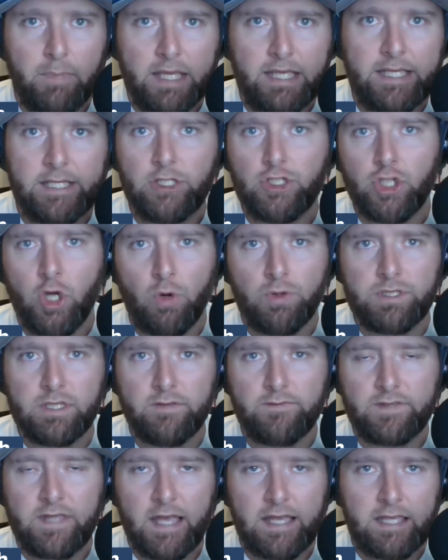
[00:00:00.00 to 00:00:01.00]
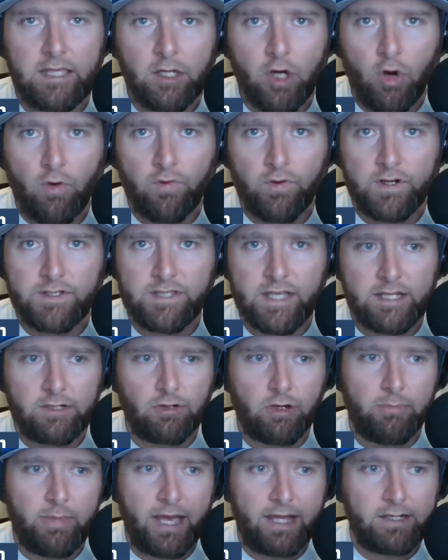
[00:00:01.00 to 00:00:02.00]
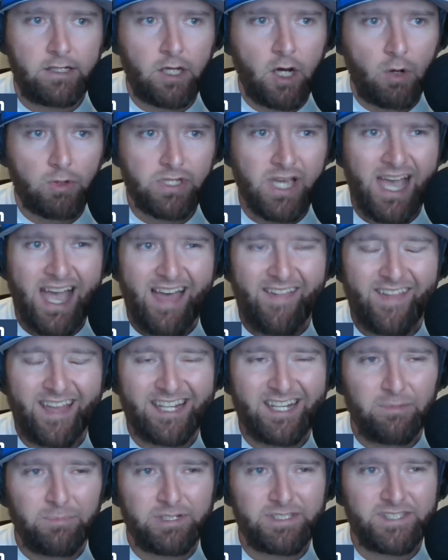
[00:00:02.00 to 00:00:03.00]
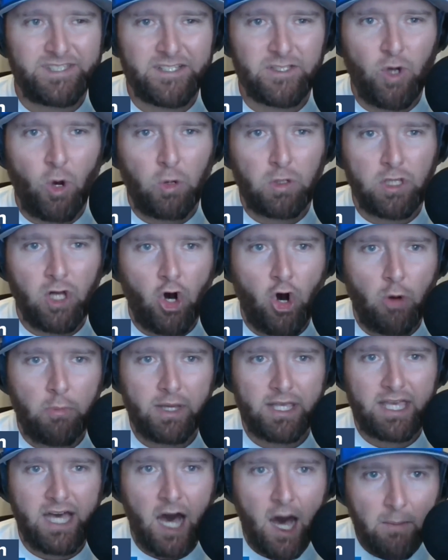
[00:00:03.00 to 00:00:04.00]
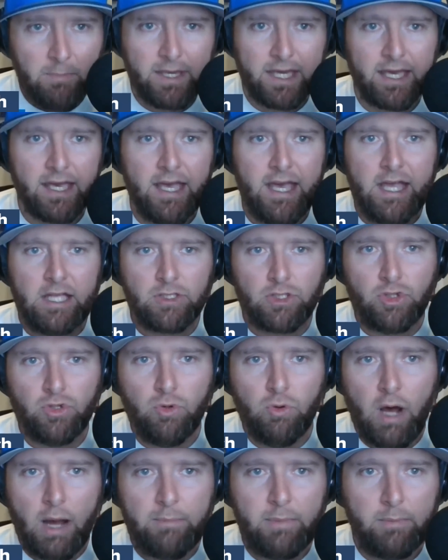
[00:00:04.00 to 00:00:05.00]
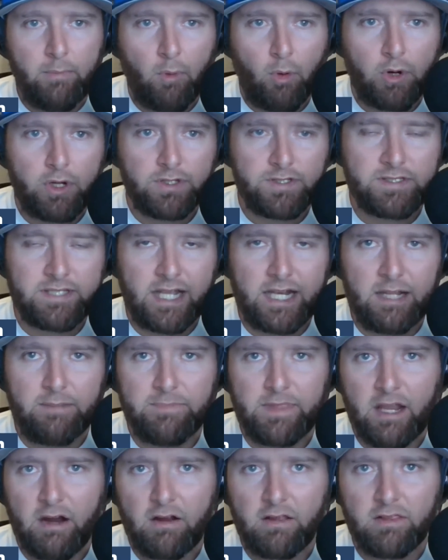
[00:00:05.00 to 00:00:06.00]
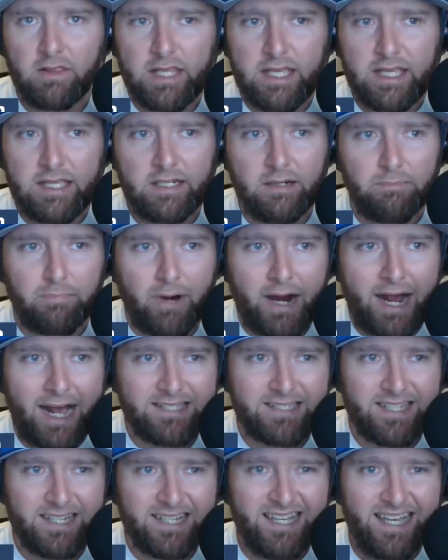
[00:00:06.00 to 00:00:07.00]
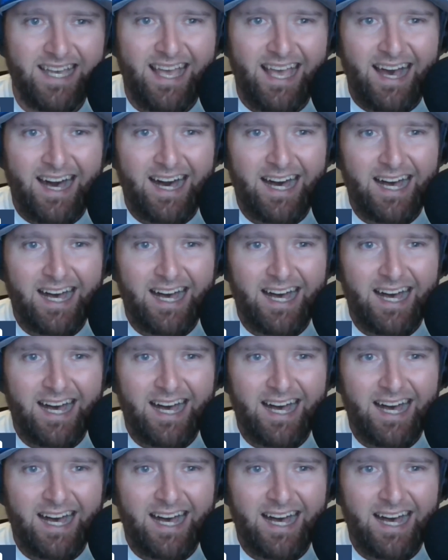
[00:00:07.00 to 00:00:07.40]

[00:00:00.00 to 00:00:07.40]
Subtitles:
Mickey Joseph taking over as the interim head coach. They got number 6 Oklahoma coming to a Memorial Stadium there in Lincoln, Nebraska.